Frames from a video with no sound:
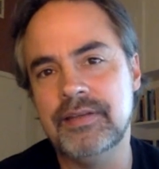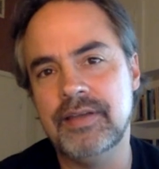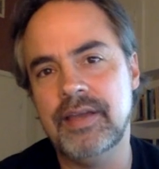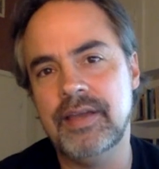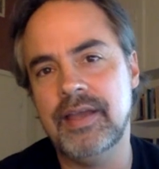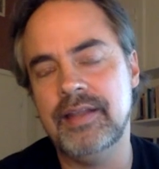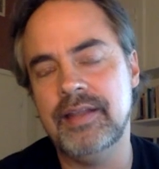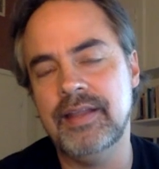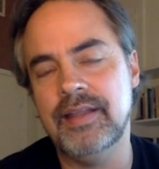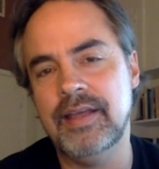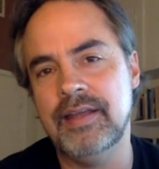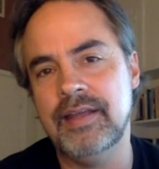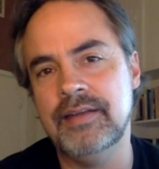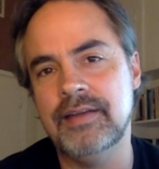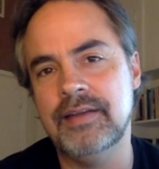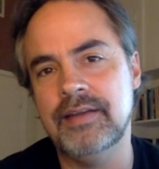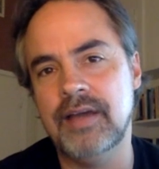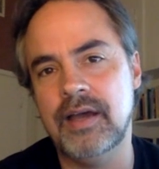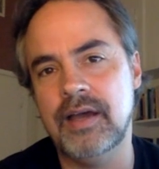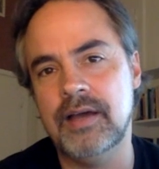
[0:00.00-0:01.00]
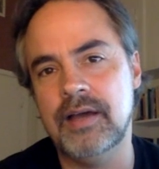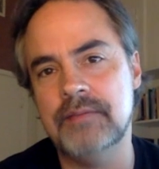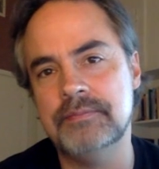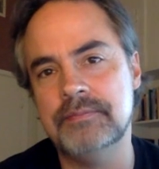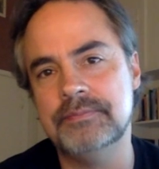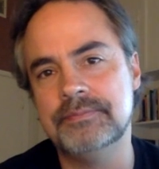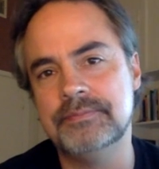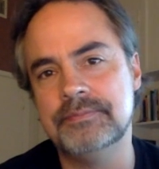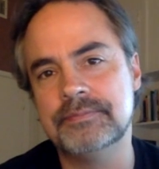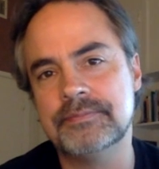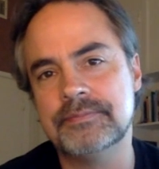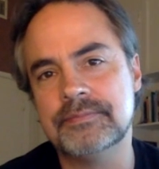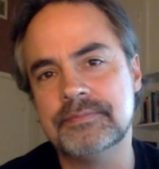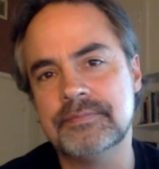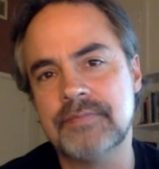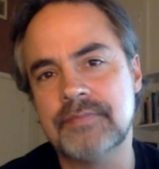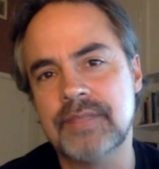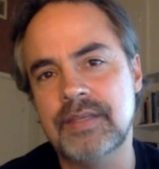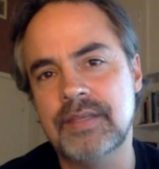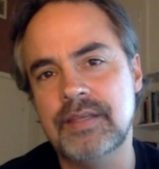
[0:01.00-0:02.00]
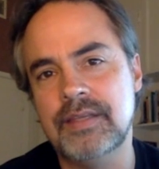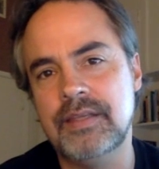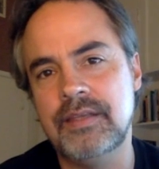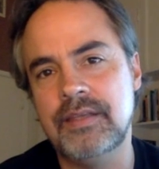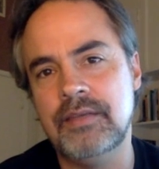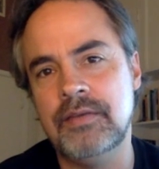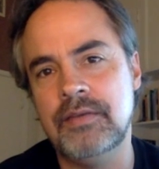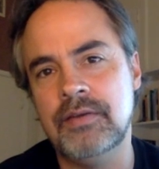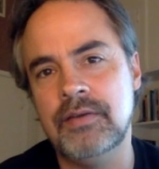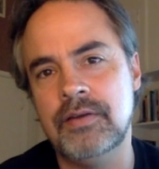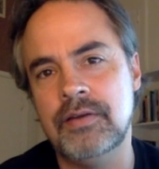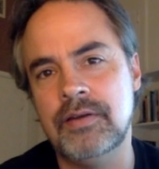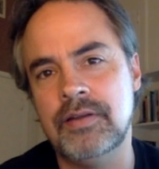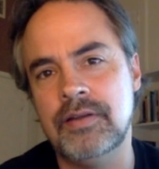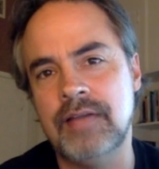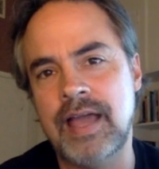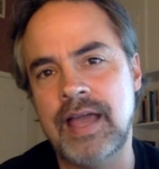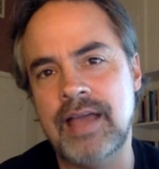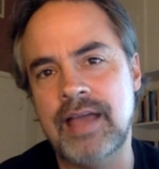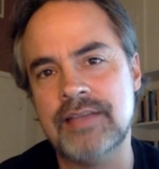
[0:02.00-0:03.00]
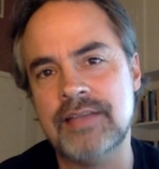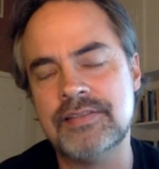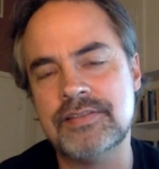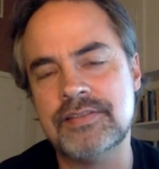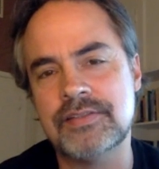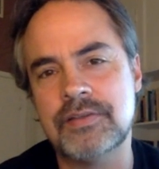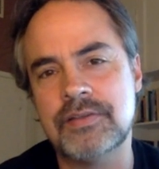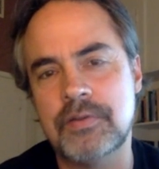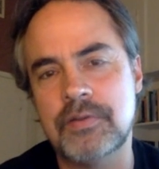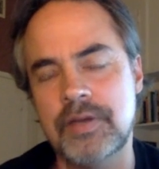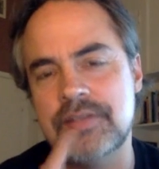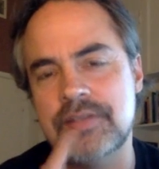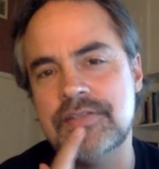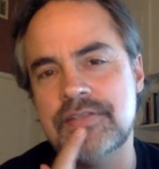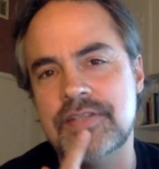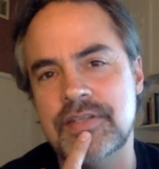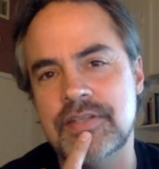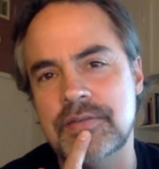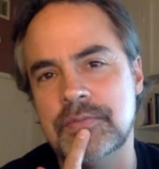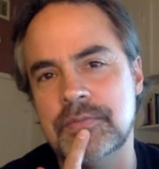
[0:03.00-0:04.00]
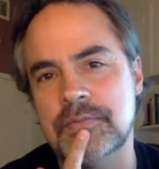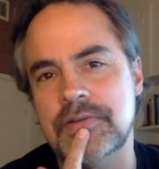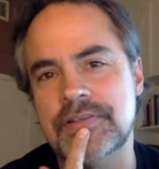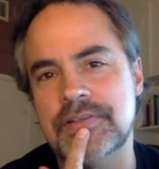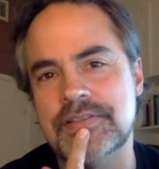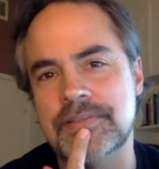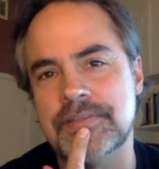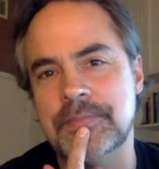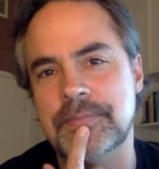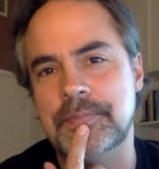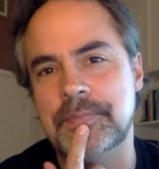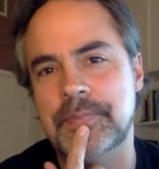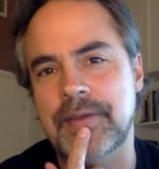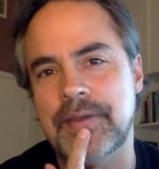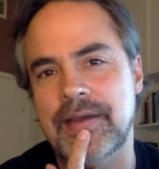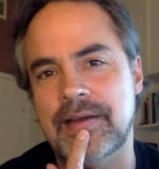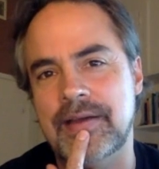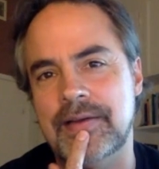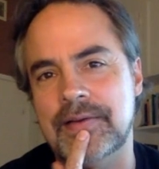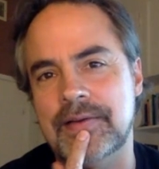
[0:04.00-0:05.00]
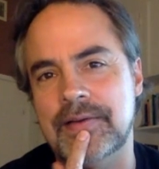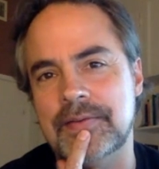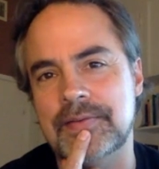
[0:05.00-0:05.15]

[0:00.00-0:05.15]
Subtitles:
And then your last question was about,